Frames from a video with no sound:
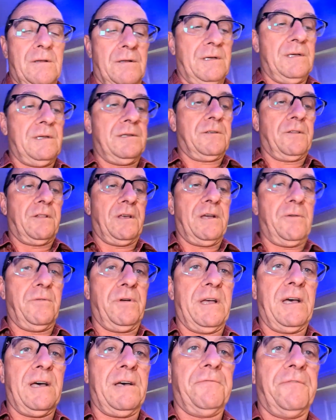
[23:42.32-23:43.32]
Right, so there
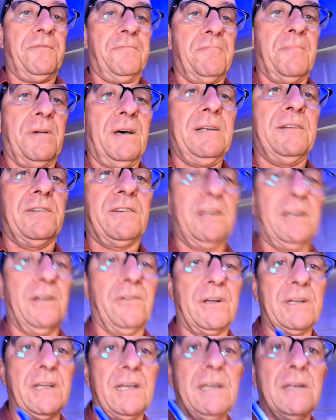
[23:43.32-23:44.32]
we have my
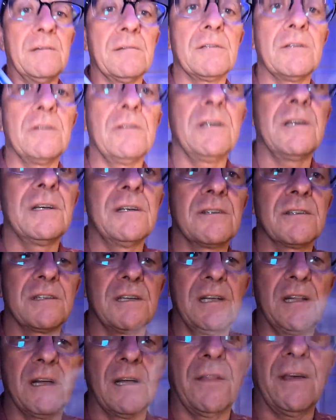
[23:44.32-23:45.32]
tea ready. Now you can
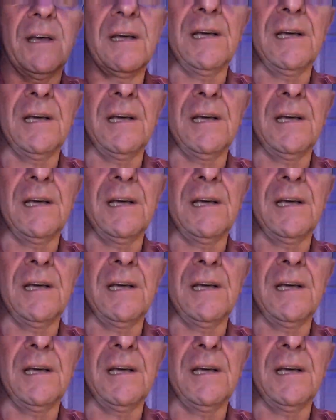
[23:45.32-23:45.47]
see that